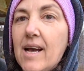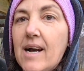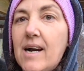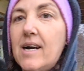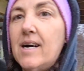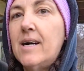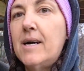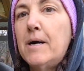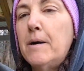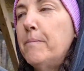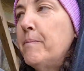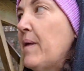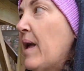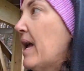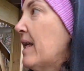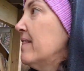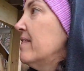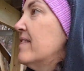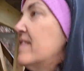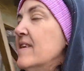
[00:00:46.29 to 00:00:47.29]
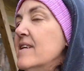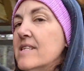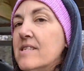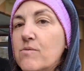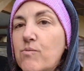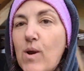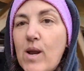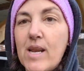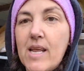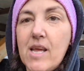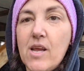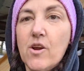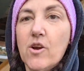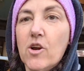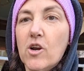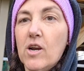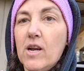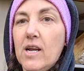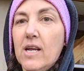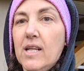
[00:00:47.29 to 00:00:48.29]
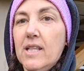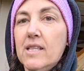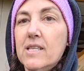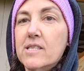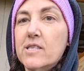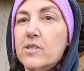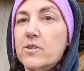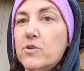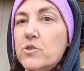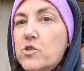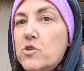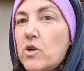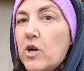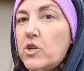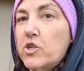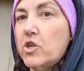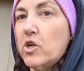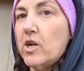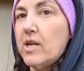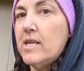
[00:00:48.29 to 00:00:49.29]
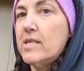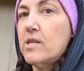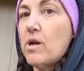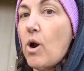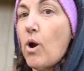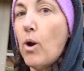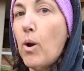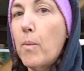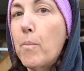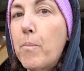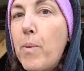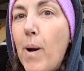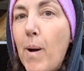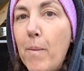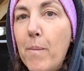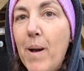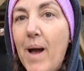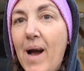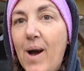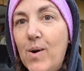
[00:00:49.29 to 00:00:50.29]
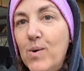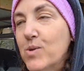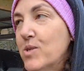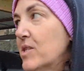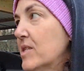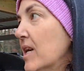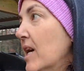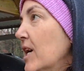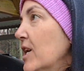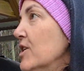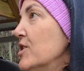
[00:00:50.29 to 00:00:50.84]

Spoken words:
And this right here, this little structure is our pump house.